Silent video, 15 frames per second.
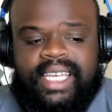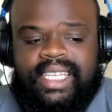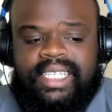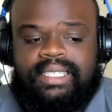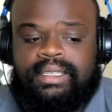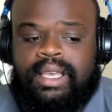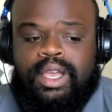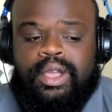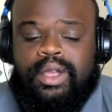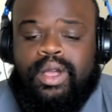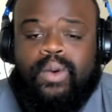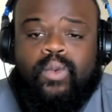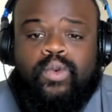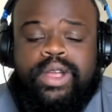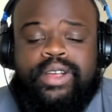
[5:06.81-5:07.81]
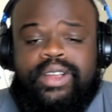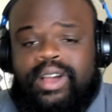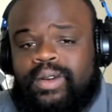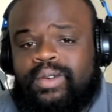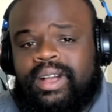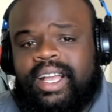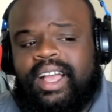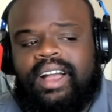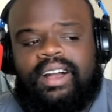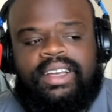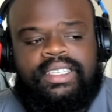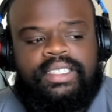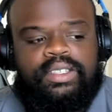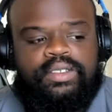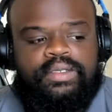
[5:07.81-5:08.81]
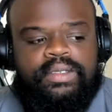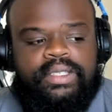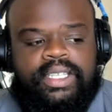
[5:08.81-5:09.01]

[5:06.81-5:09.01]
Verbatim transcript: just weirdo costumes.